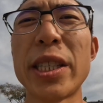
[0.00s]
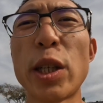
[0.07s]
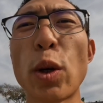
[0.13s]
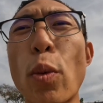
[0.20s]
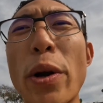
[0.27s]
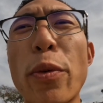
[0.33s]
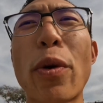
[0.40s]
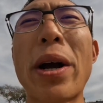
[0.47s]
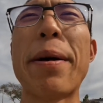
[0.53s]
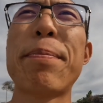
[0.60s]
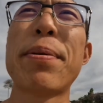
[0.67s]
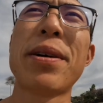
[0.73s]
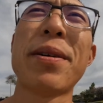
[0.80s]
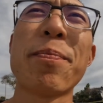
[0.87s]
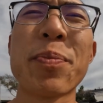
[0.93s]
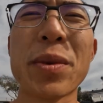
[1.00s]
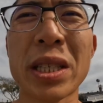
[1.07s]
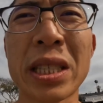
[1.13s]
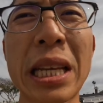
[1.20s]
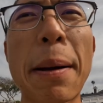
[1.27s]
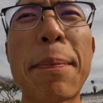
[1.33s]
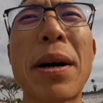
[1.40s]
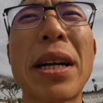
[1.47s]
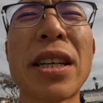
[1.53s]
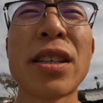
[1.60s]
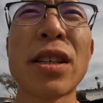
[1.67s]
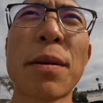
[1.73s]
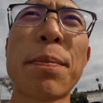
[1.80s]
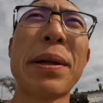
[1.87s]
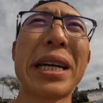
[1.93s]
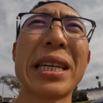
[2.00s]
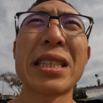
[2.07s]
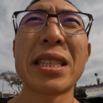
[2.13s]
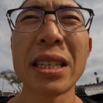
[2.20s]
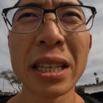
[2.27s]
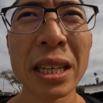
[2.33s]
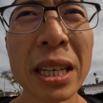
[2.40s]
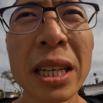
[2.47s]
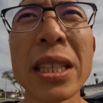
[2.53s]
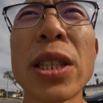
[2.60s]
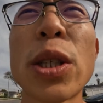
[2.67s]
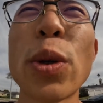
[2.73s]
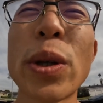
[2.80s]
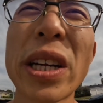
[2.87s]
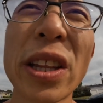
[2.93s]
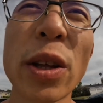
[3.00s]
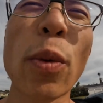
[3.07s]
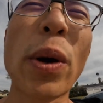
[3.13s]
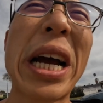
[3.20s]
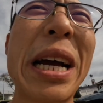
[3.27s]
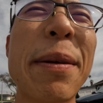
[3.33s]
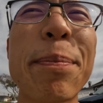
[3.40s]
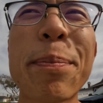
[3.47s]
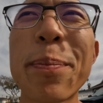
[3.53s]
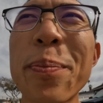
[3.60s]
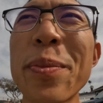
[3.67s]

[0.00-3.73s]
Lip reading: do one rep, slap on another plate, do another rep,